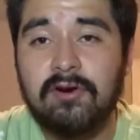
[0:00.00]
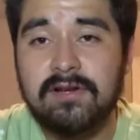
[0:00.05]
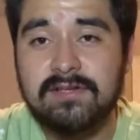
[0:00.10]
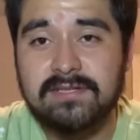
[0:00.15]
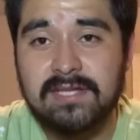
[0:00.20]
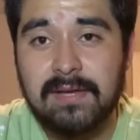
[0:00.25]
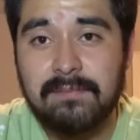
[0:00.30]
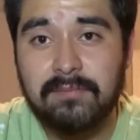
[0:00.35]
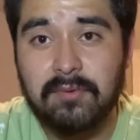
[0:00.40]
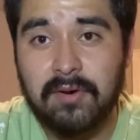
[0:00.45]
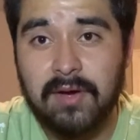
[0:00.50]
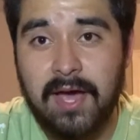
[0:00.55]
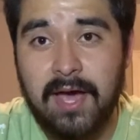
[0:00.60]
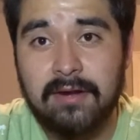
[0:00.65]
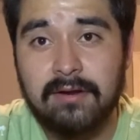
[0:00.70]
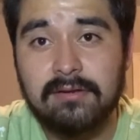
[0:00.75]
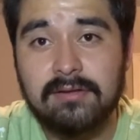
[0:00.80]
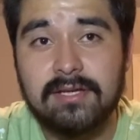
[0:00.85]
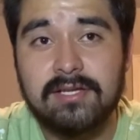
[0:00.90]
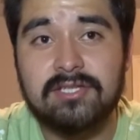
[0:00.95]
example,
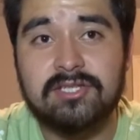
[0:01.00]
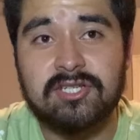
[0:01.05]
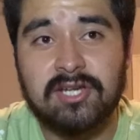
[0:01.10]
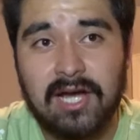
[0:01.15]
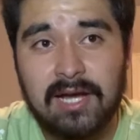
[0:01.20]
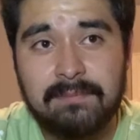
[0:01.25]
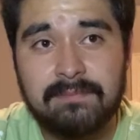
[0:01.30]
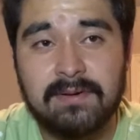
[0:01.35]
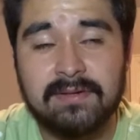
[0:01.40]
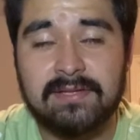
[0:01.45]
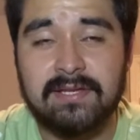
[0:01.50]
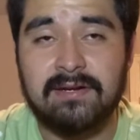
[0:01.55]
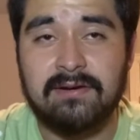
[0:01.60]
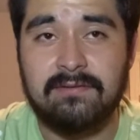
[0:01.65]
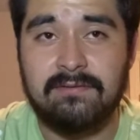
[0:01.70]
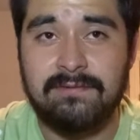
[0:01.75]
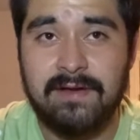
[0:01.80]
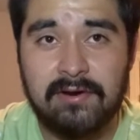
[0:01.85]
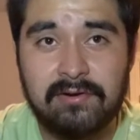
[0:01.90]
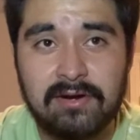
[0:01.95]
NLE Choppa did a
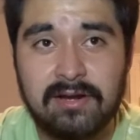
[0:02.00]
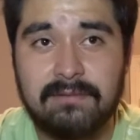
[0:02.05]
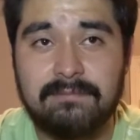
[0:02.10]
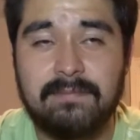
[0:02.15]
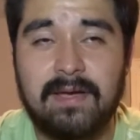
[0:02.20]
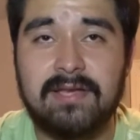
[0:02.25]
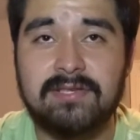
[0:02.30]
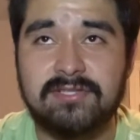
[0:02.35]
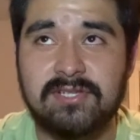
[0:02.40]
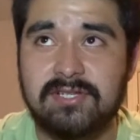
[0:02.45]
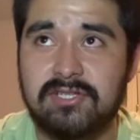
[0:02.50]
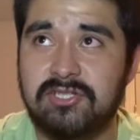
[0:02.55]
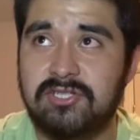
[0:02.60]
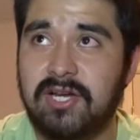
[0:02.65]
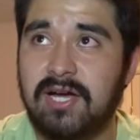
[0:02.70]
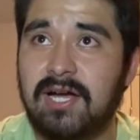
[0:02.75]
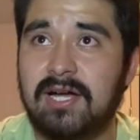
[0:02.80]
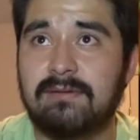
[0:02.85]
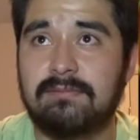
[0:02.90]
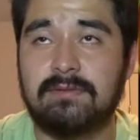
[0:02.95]
very amazing
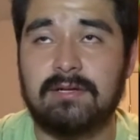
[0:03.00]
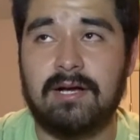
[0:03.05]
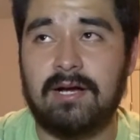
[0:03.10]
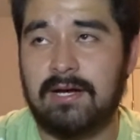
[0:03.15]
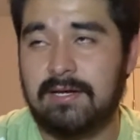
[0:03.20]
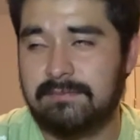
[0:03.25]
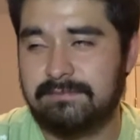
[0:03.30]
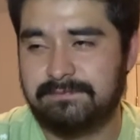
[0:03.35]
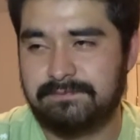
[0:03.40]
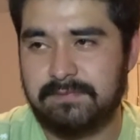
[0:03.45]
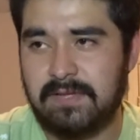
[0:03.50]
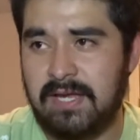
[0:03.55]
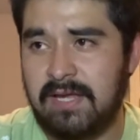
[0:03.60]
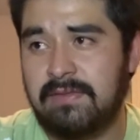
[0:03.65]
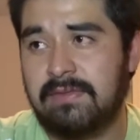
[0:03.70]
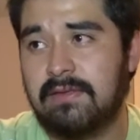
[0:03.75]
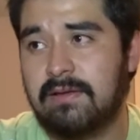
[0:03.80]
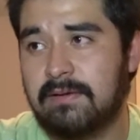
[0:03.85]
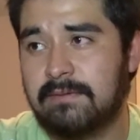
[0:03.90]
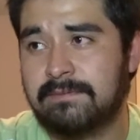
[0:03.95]
job in
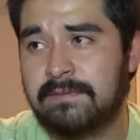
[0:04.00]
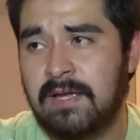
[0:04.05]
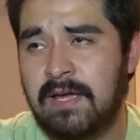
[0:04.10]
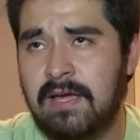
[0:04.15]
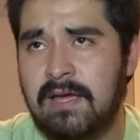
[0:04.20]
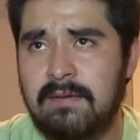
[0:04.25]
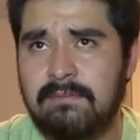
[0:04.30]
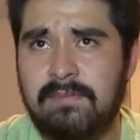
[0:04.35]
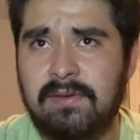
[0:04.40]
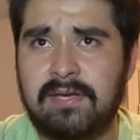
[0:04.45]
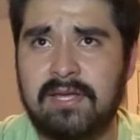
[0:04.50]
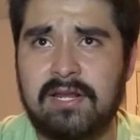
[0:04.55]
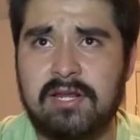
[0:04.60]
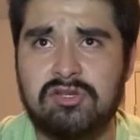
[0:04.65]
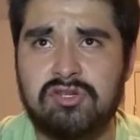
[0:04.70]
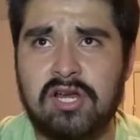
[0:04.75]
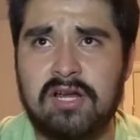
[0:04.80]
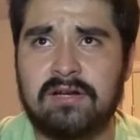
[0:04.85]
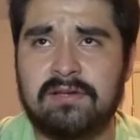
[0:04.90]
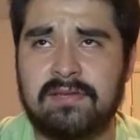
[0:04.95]
the beginning
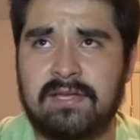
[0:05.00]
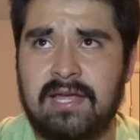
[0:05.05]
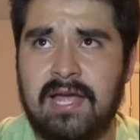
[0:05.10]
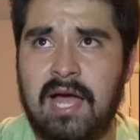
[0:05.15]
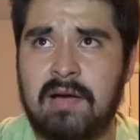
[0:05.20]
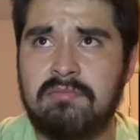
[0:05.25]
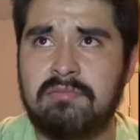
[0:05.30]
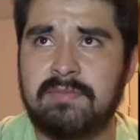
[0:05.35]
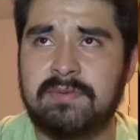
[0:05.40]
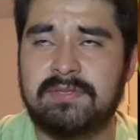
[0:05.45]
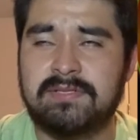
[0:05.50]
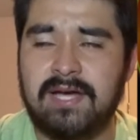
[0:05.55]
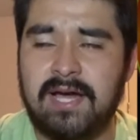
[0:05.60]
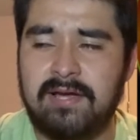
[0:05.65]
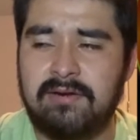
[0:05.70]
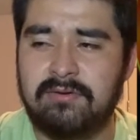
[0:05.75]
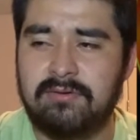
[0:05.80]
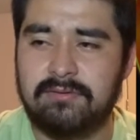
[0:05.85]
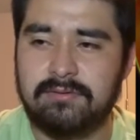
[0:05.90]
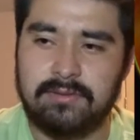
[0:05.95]
track of the album
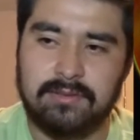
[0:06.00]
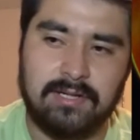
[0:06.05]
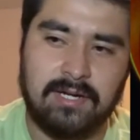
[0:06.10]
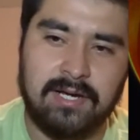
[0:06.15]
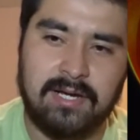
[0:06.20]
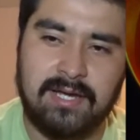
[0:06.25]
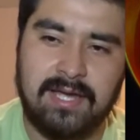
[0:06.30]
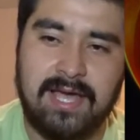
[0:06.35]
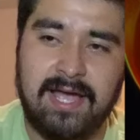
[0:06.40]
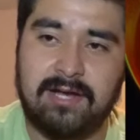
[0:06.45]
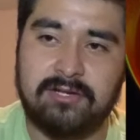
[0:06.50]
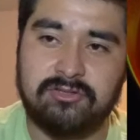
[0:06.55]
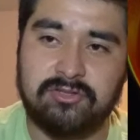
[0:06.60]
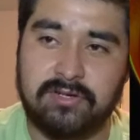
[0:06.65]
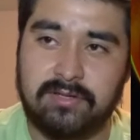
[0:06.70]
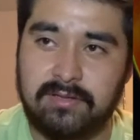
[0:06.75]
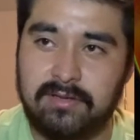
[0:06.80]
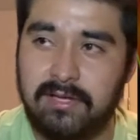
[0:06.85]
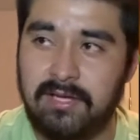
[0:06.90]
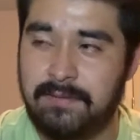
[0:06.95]
entitled Extra
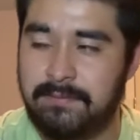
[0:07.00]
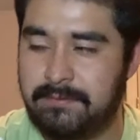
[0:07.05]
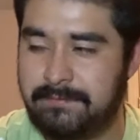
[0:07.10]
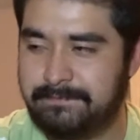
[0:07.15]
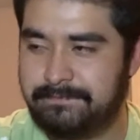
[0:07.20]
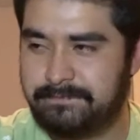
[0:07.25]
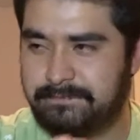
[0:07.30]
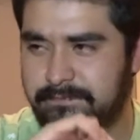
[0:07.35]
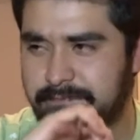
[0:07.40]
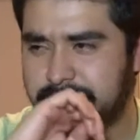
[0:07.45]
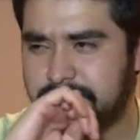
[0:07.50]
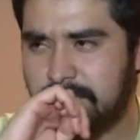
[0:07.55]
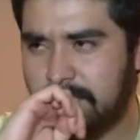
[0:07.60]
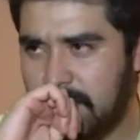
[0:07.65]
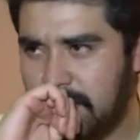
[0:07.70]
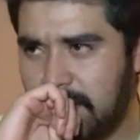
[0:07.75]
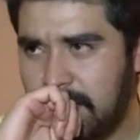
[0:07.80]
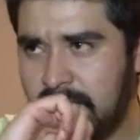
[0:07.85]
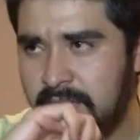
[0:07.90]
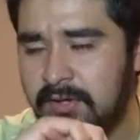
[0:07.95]
Clip.
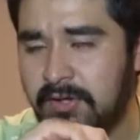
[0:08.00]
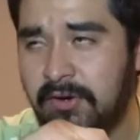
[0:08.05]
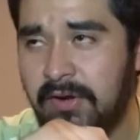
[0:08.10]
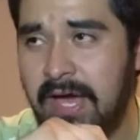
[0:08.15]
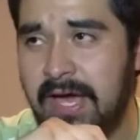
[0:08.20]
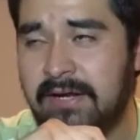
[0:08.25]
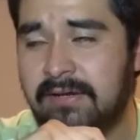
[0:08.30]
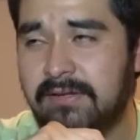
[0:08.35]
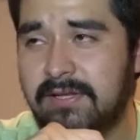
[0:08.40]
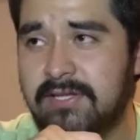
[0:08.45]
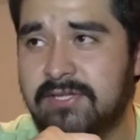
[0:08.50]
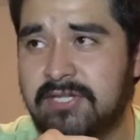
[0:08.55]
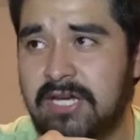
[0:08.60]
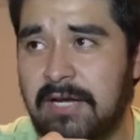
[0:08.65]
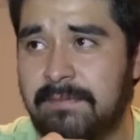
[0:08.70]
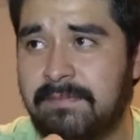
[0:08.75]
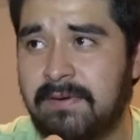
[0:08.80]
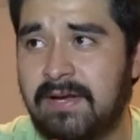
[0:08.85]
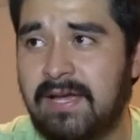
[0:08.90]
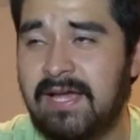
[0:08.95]
NLE
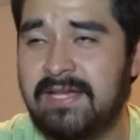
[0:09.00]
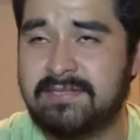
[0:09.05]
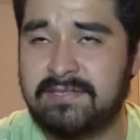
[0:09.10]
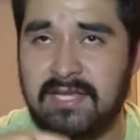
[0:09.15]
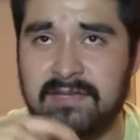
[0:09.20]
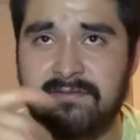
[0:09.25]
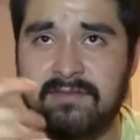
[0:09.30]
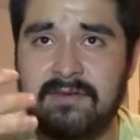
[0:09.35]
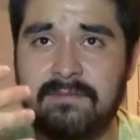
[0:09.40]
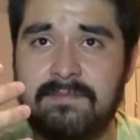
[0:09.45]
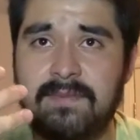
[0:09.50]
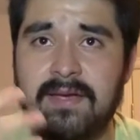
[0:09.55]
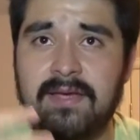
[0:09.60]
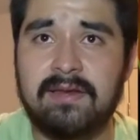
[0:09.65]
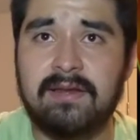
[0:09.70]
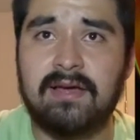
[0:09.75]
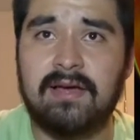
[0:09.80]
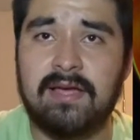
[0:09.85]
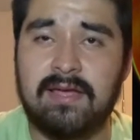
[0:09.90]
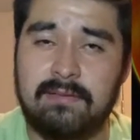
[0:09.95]
Choppa has definitely
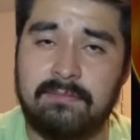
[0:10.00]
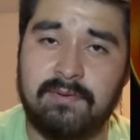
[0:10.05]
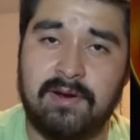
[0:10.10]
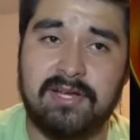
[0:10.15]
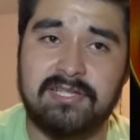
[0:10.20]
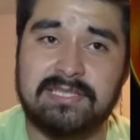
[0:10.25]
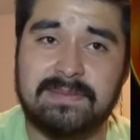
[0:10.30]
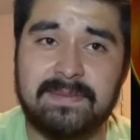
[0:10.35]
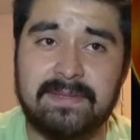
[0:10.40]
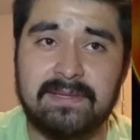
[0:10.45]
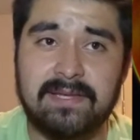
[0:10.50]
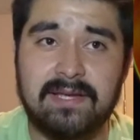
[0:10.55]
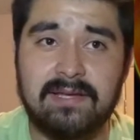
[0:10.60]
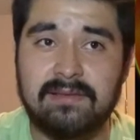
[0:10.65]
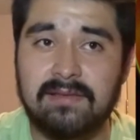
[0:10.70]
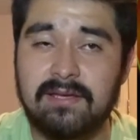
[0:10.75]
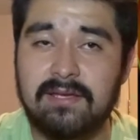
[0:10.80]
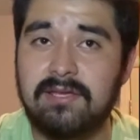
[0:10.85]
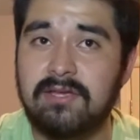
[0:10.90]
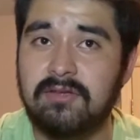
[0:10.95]
been impressing me
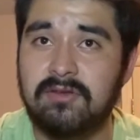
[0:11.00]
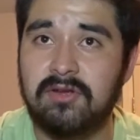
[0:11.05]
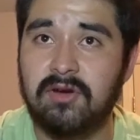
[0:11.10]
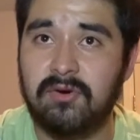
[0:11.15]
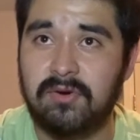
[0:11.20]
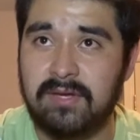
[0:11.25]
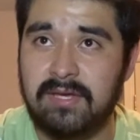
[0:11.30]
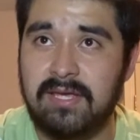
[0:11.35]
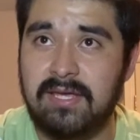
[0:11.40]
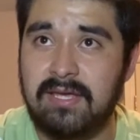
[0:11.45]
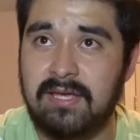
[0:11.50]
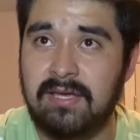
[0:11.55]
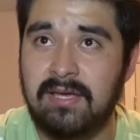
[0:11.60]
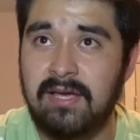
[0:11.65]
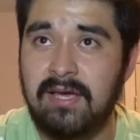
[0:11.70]
lately. He